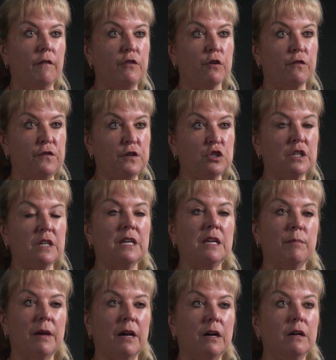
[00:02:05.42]
of their phishing
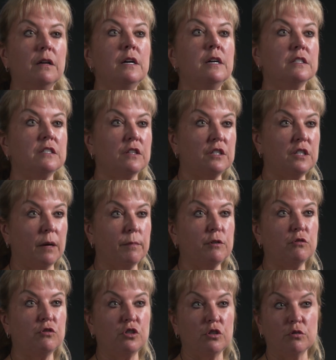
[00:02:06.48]
email to the
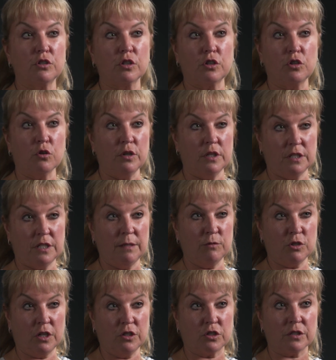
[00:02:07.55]
WGU security
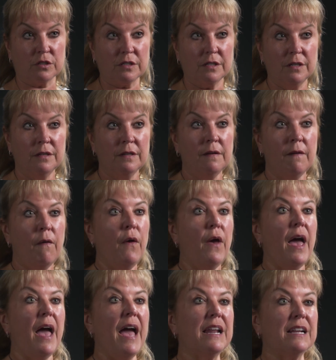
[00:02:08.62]
team judges.
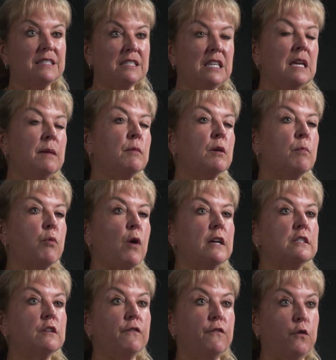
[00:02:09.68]
And a team
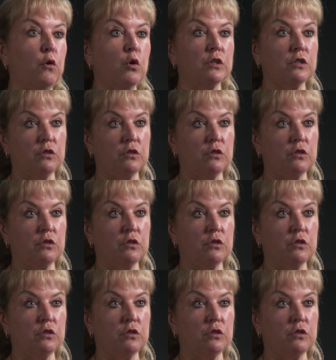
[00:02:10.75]
comprised of four